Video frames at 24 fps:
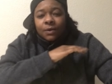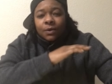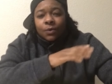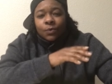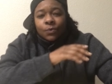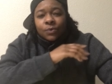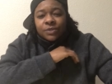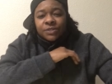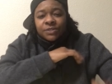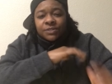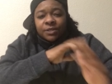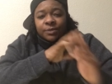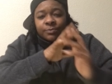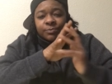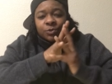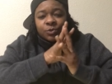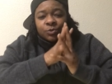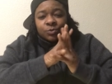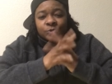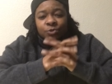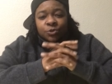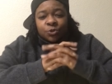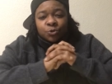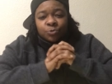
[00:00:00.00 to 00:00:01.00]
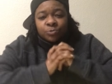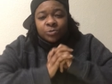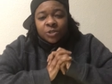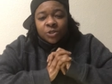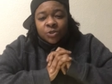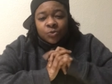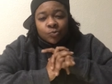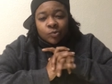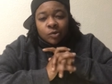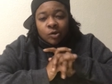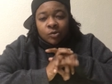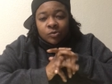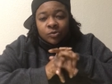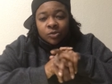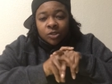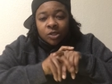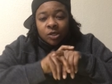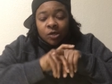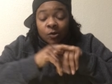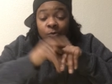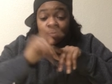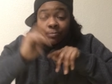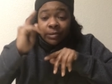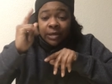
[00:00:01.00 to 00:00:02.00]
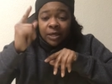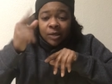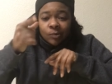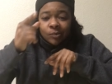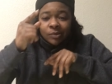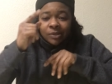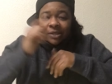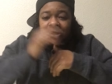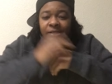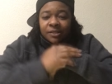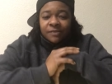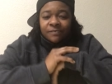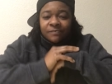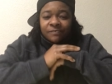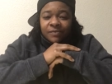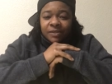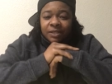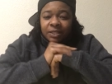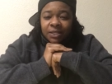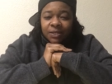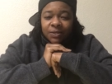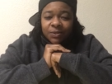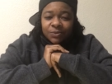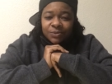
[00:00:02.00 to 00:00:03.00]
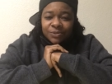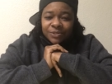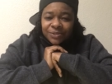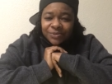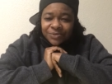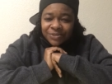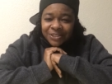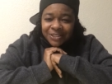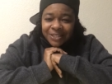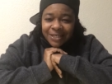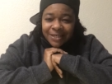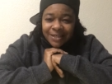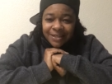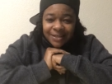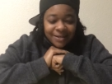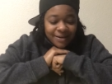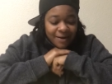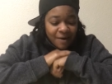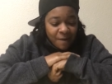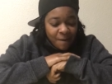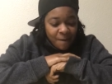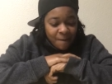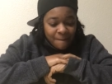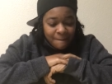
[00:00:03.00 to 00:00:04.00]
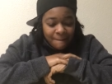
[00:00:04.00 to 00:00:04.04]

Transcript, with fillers: What's up YouTube? This Rose Gold back with another video. So check it out.